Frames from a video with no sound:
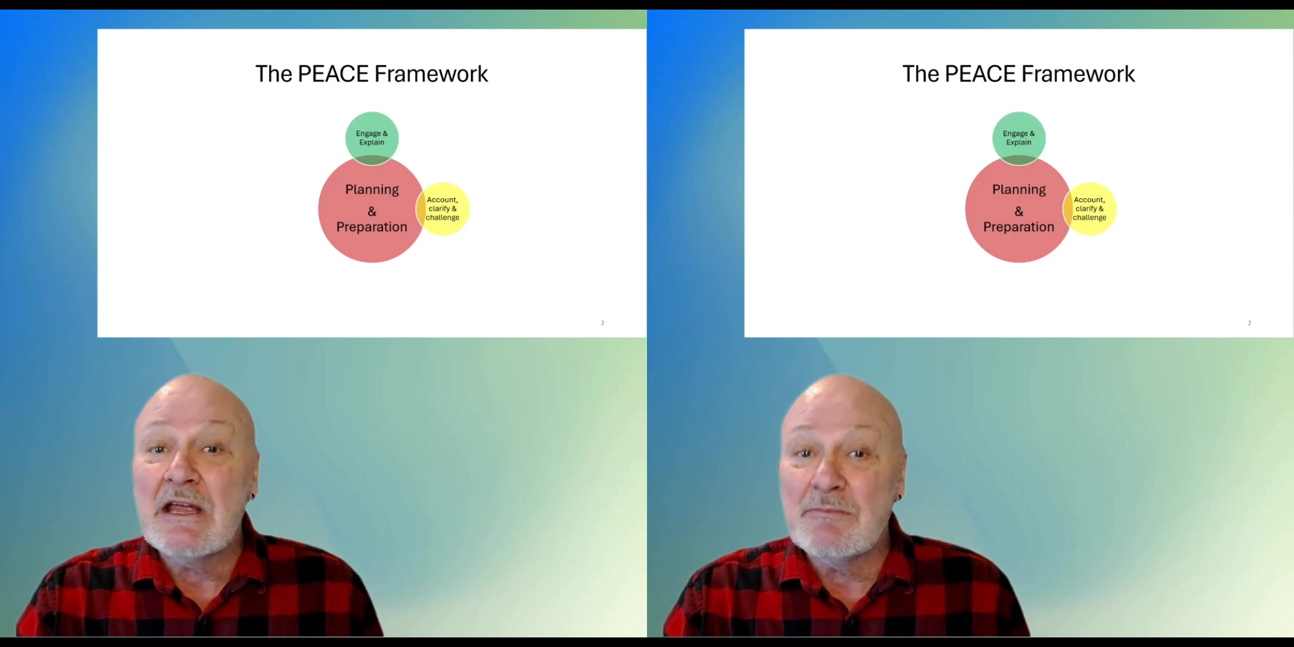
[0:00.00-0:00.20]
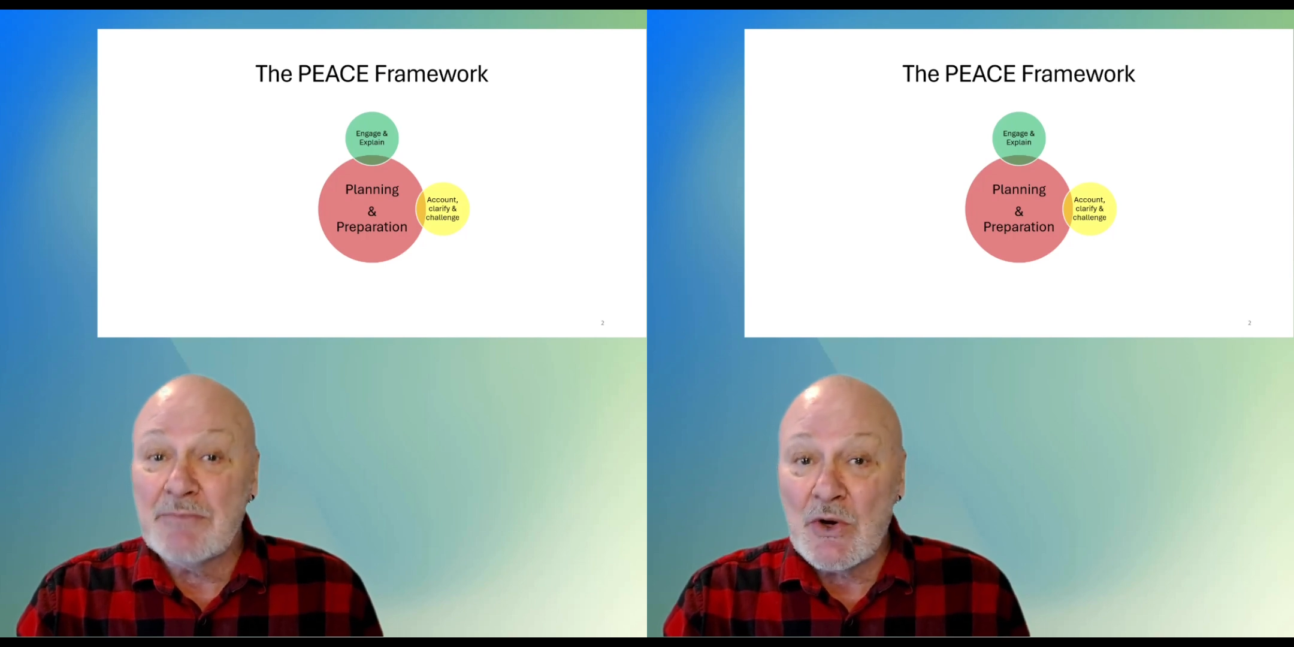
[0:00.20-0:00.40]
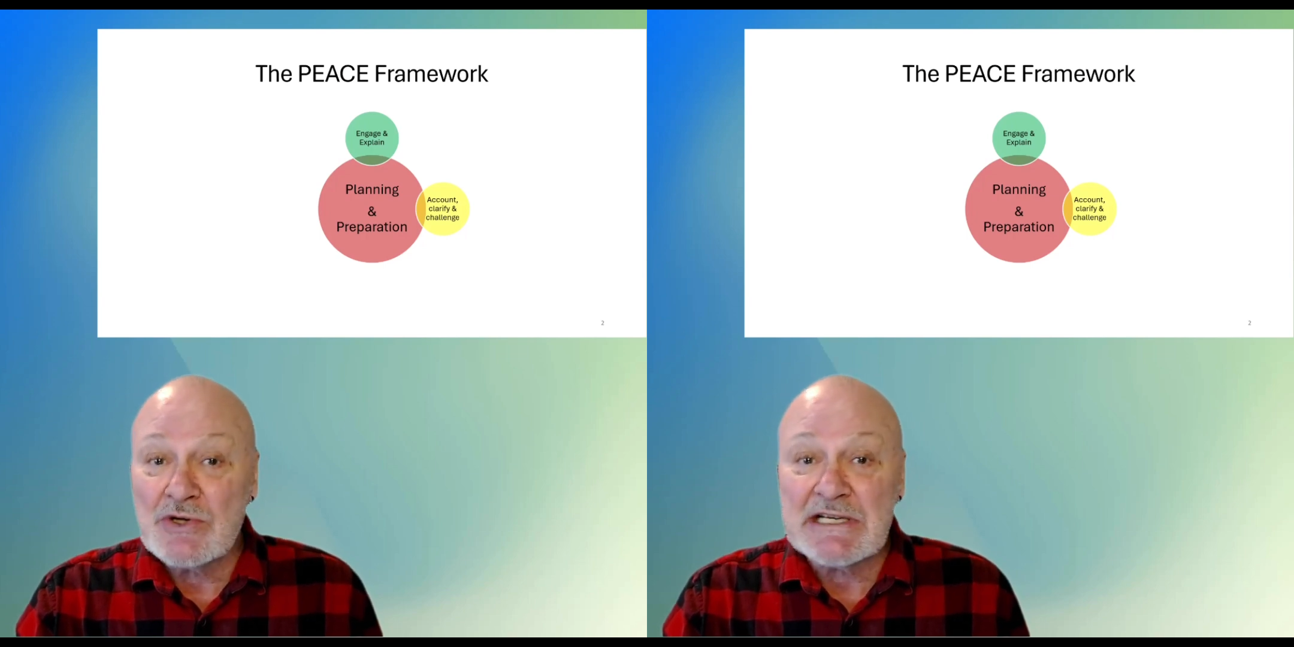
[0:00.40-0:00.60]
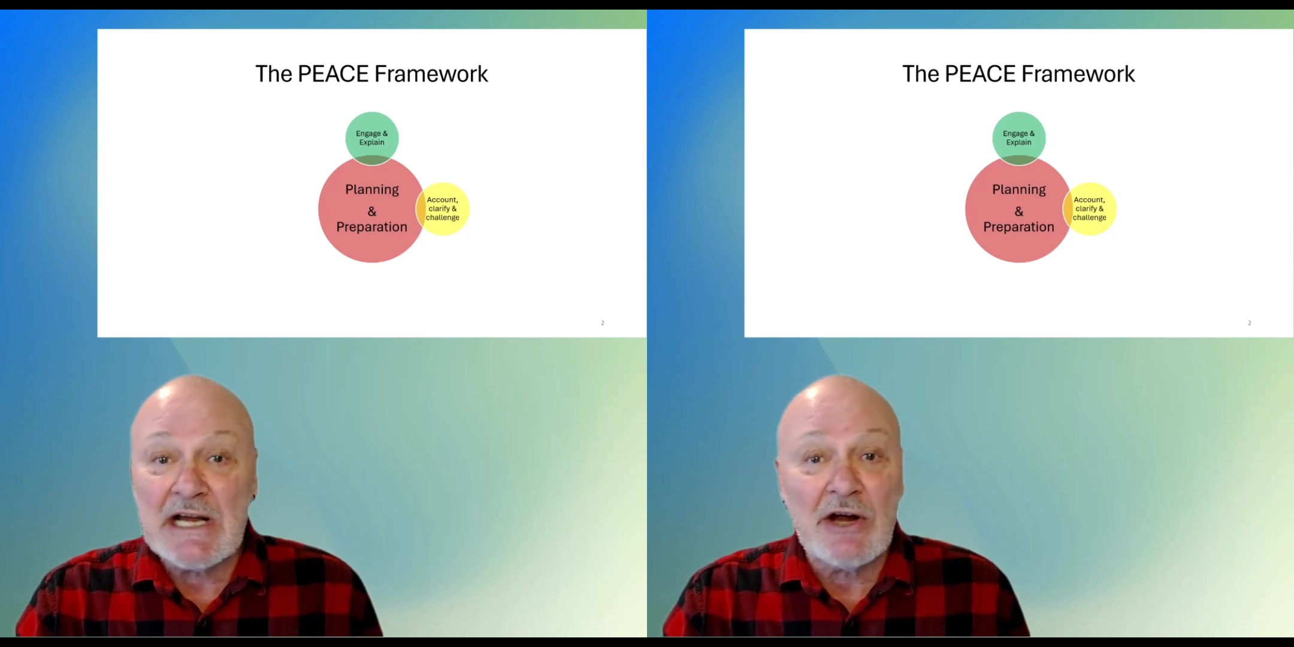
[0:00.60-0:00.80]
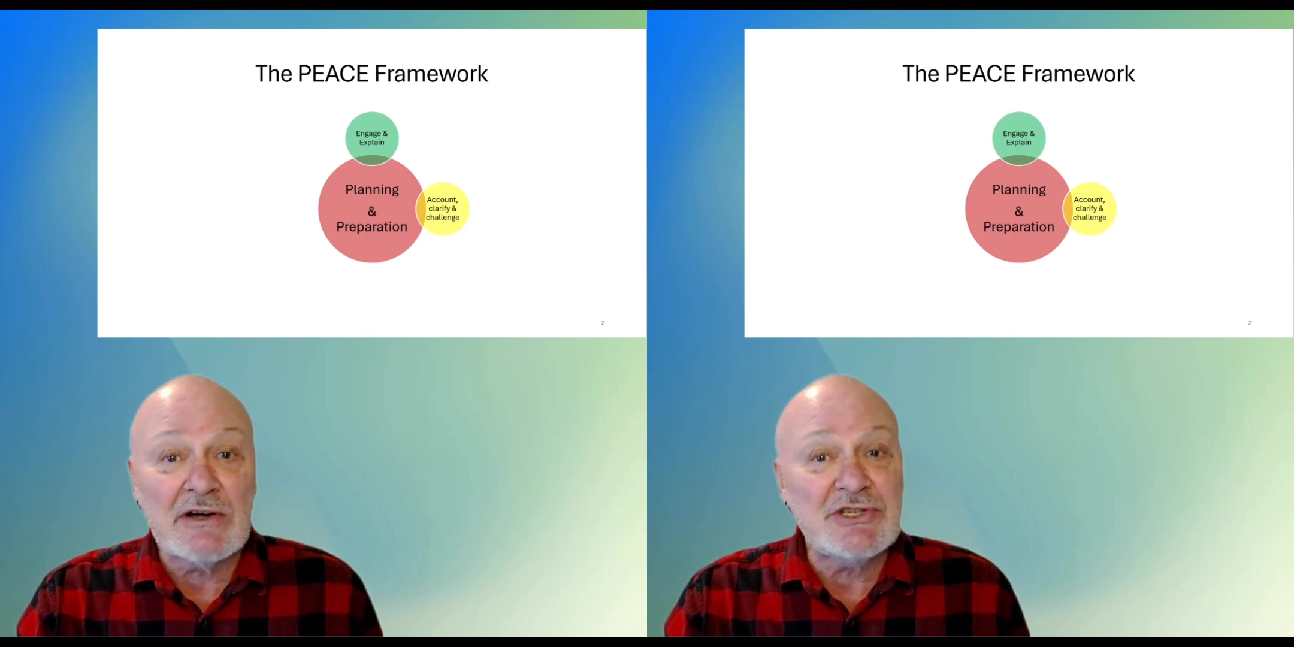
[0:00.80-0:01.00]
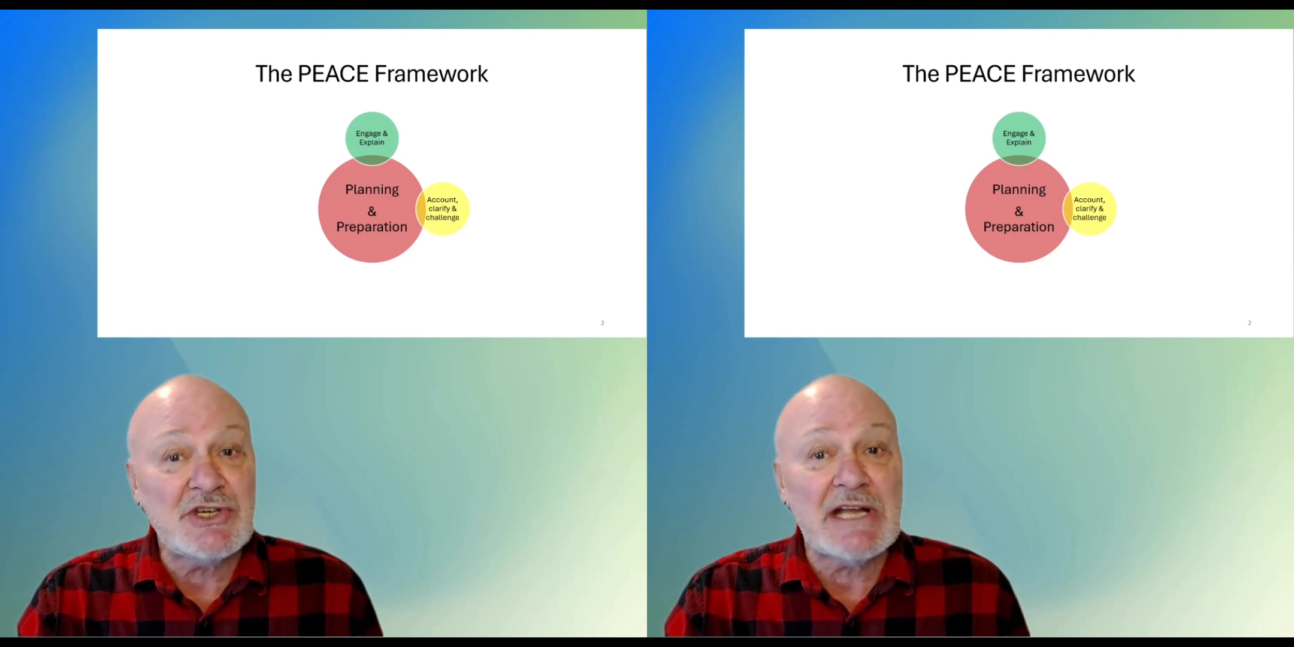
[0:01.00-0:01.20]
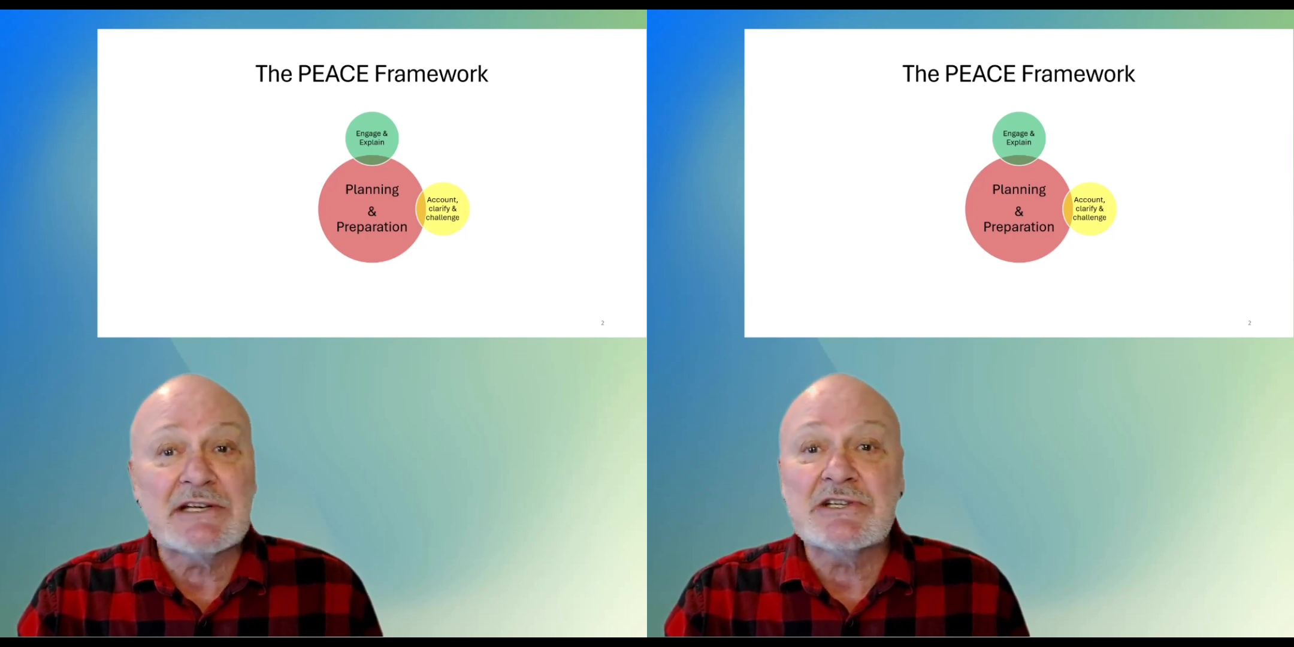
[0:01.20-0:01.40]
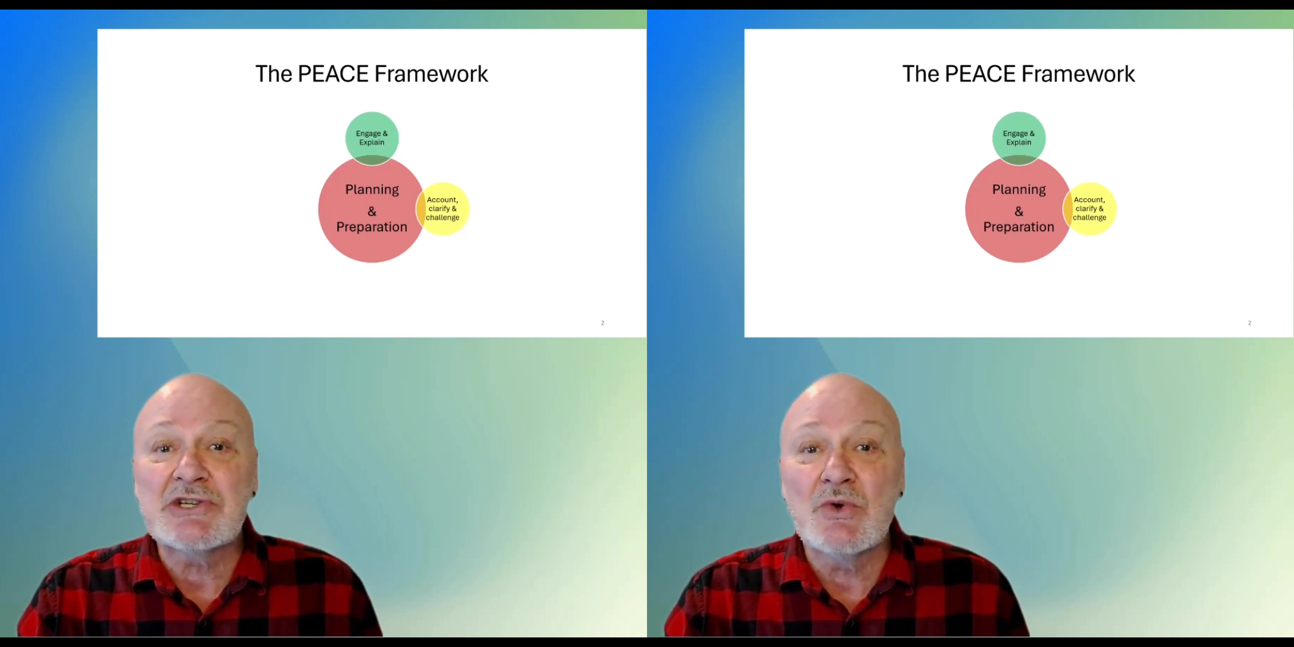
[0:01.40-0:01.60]
Imposing our
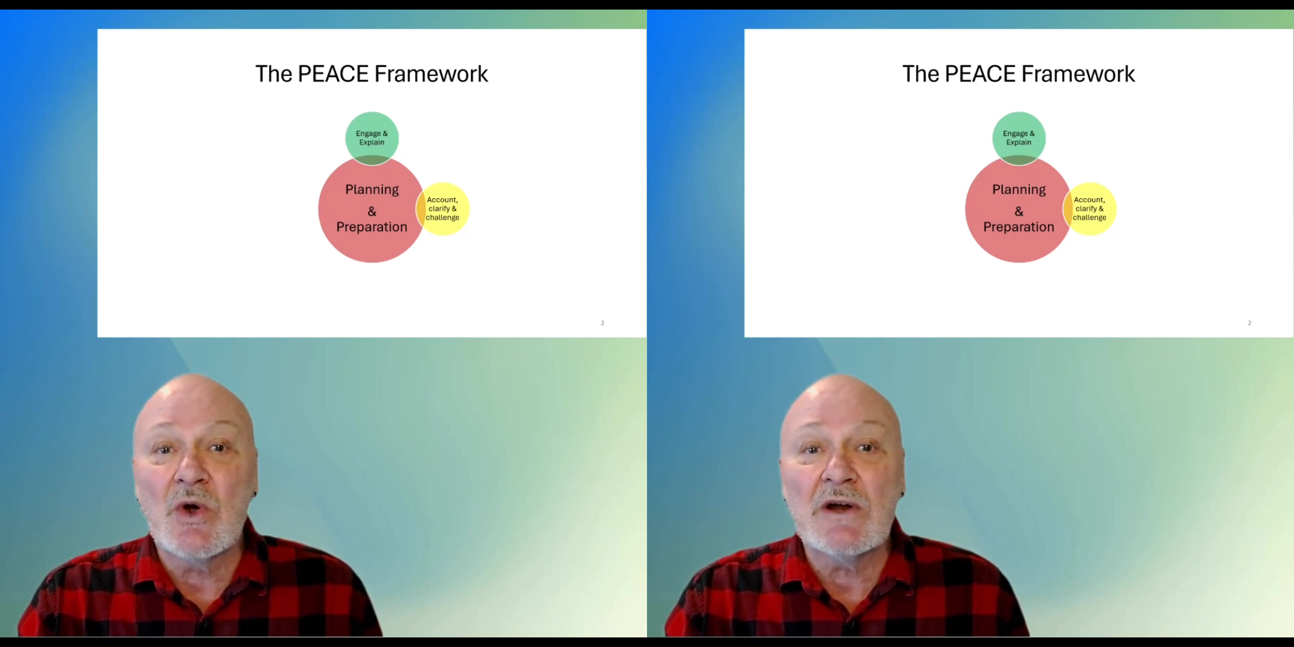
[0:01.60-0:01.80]
agenda too